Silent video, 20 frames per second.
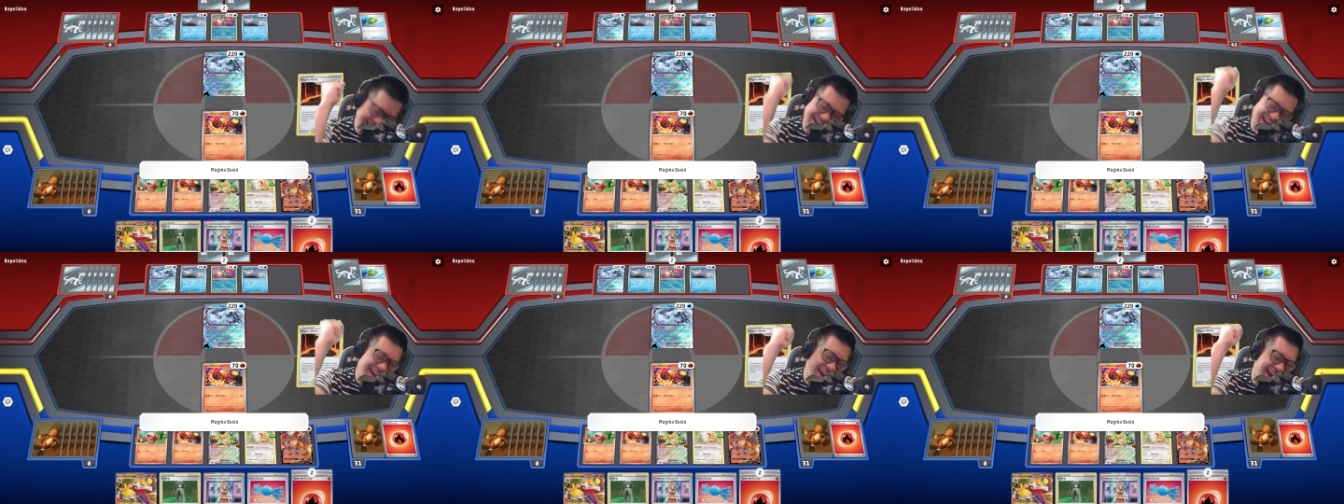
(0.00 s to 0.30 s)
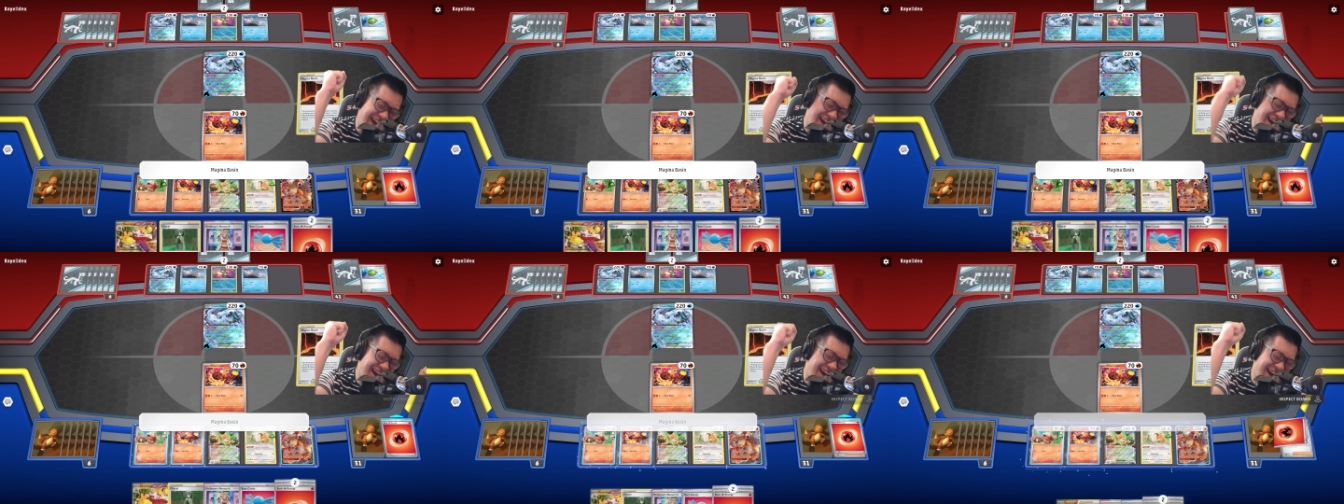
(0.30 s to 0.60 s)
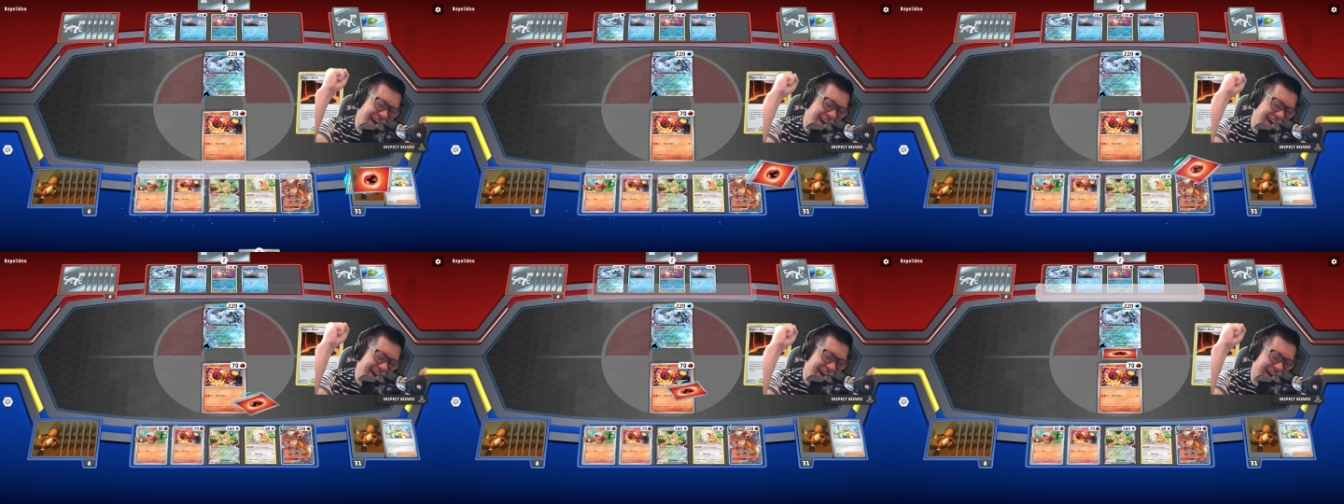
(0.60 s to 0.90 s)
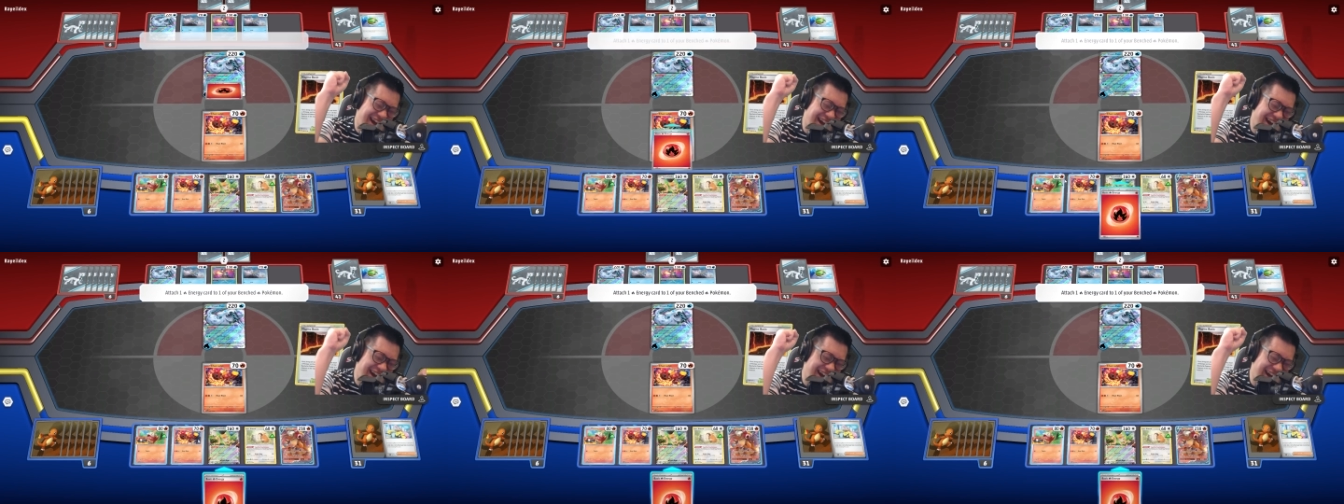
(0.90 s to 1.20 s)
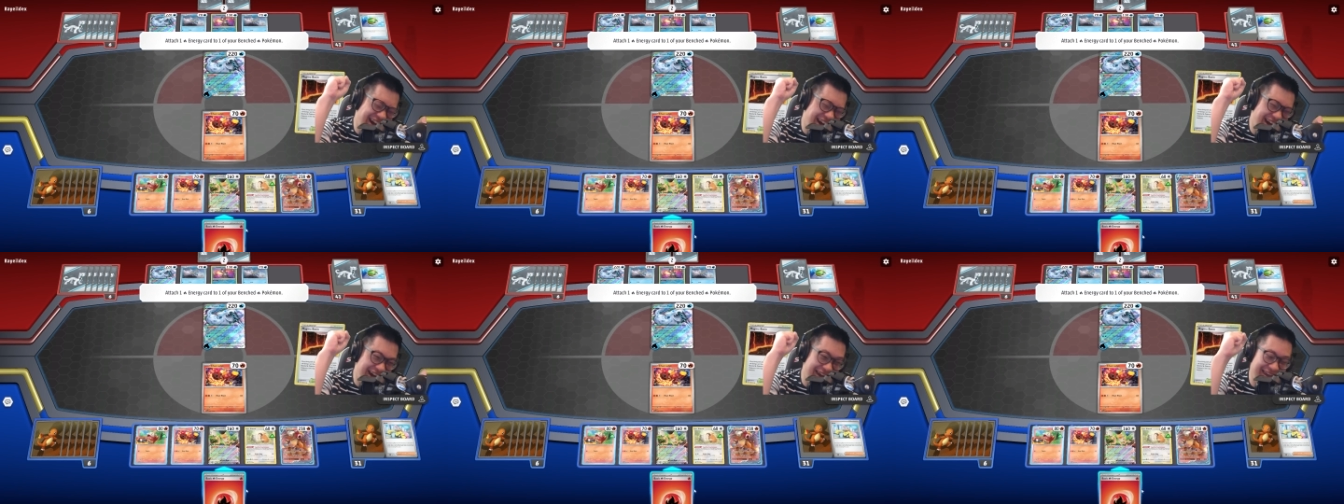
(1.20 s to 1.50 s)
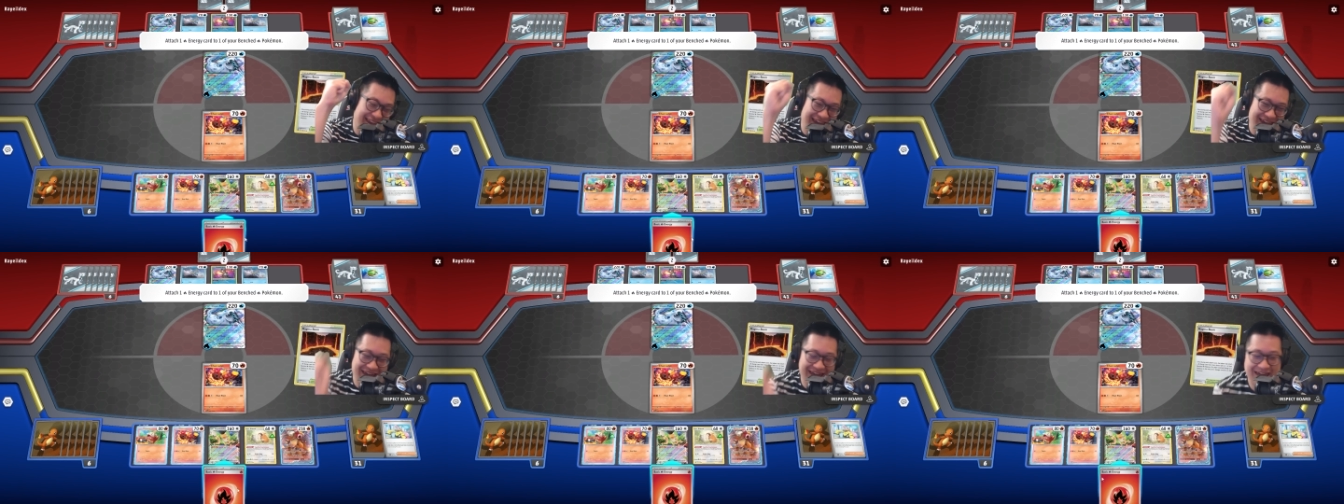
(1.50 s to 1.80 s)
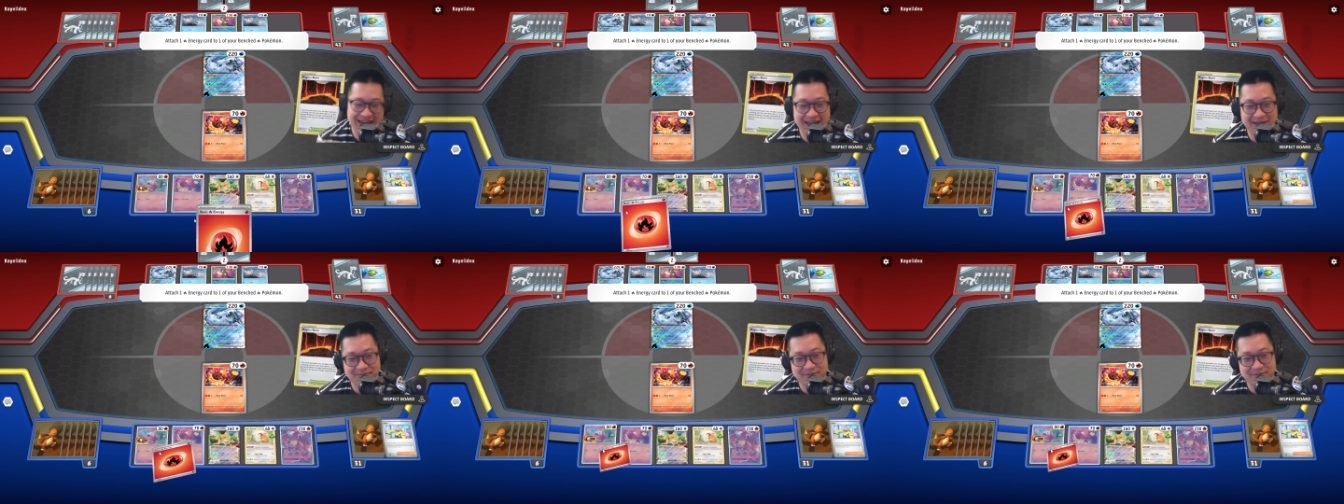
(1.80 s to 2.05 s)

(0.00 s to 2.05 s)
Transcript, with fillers: Yeah, yeah.